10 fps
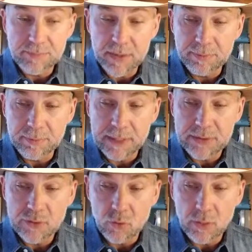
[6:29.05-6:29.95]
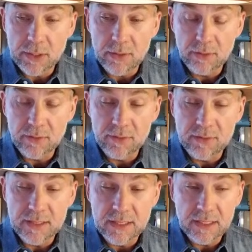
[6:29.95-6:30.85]
peppermint oil,
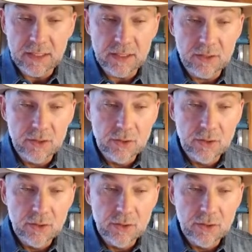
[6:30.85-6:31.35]
the